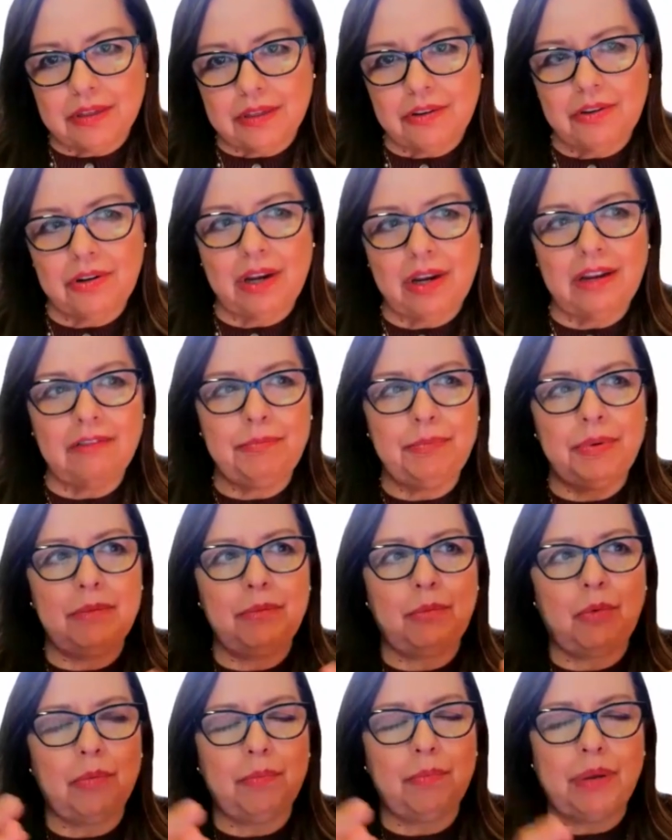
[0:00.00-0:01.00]
Could I have been
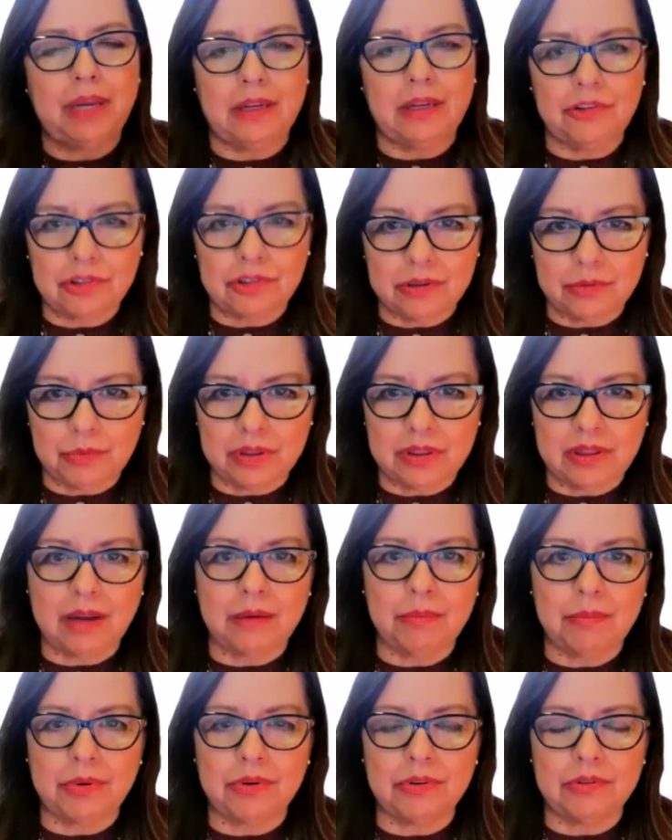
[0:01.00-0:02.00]
more patient with
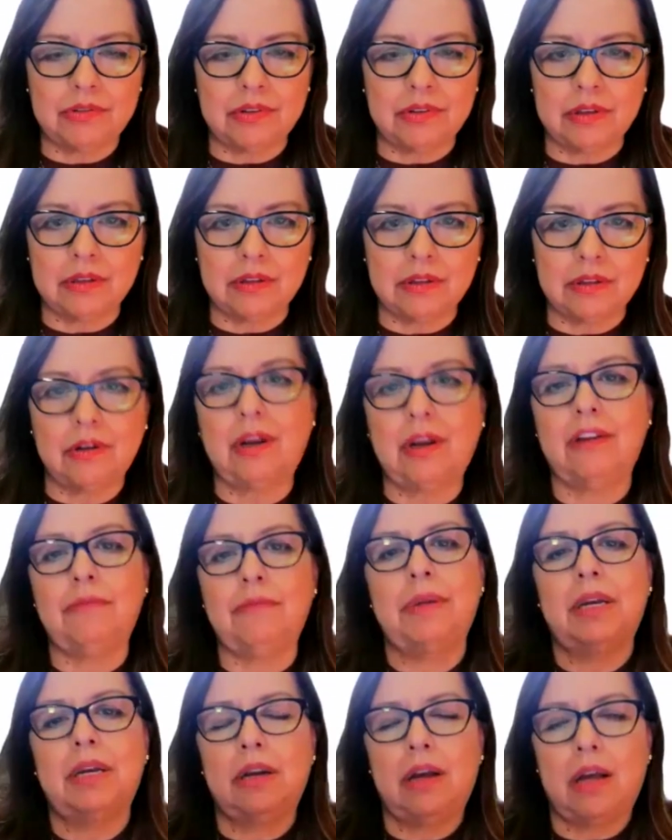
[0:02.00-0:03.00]
that person? Could I have
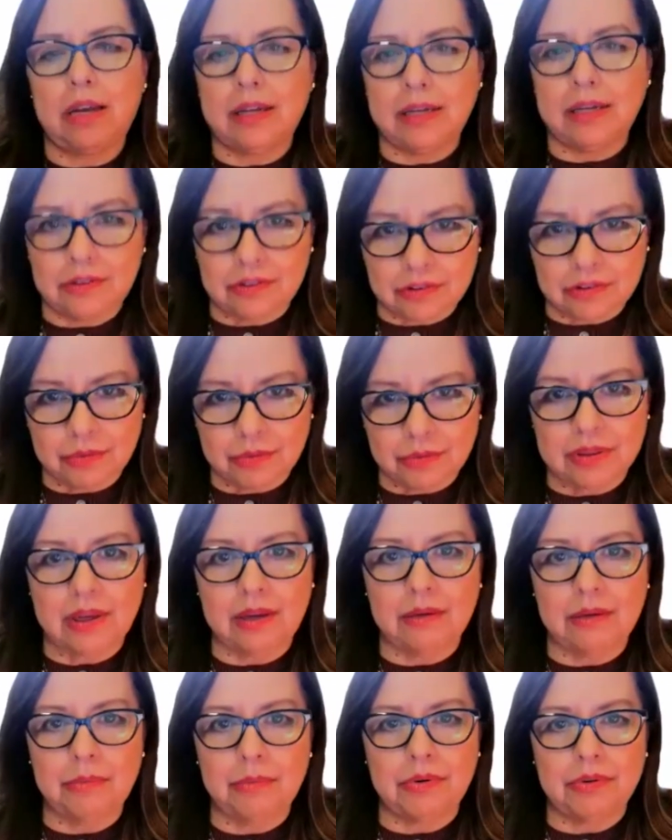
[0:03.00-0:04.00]
been kinder with
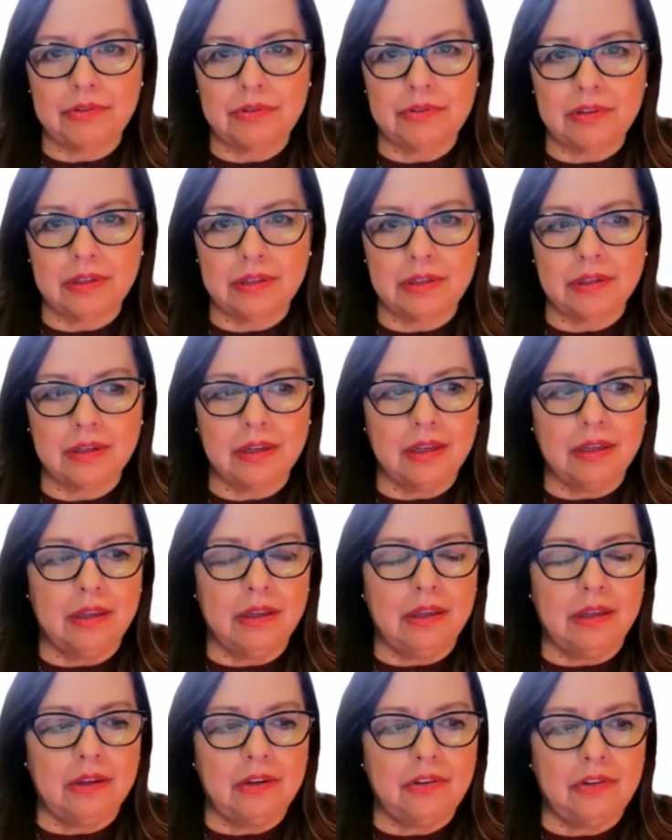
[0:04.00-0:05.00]
that person?
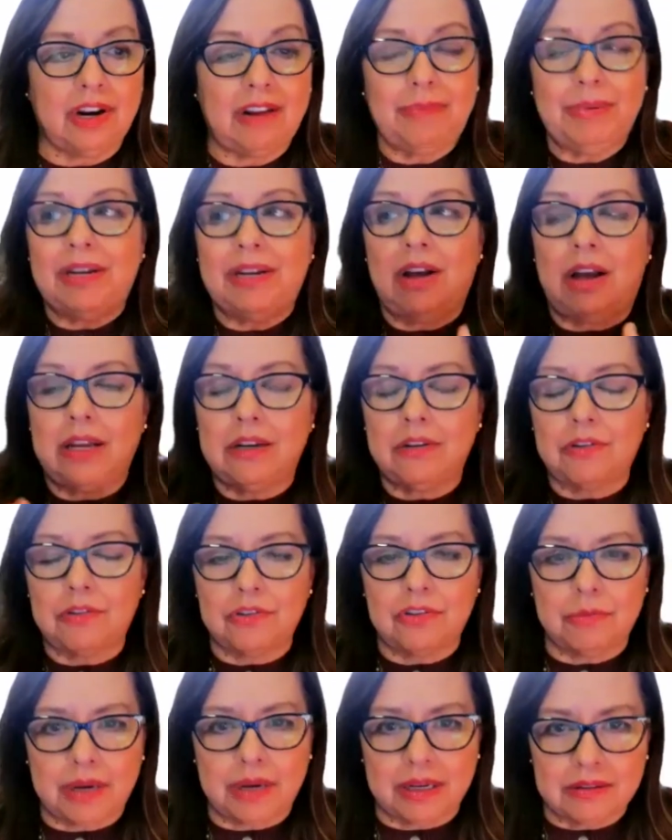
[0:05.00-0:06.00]
Could I have been kinder
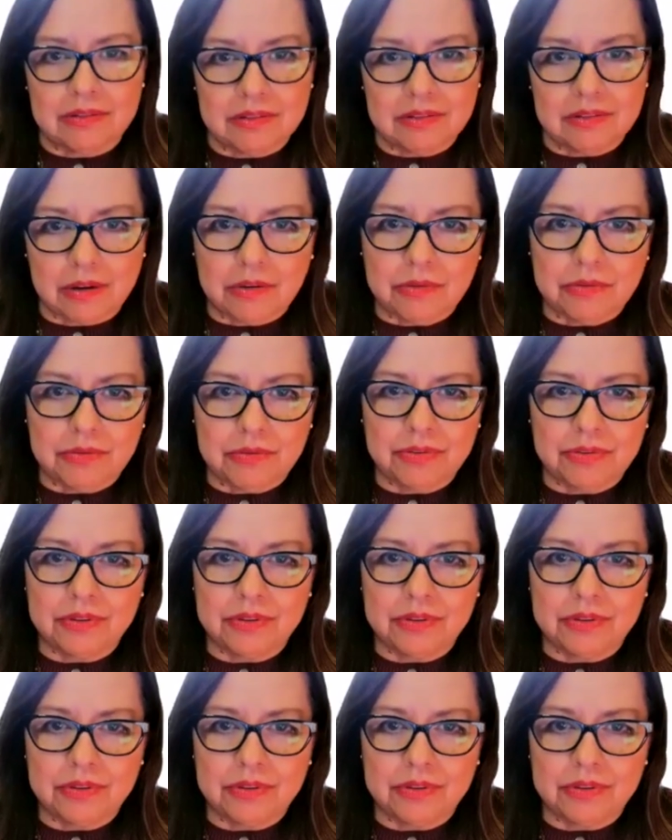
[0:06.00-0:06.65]
to myself?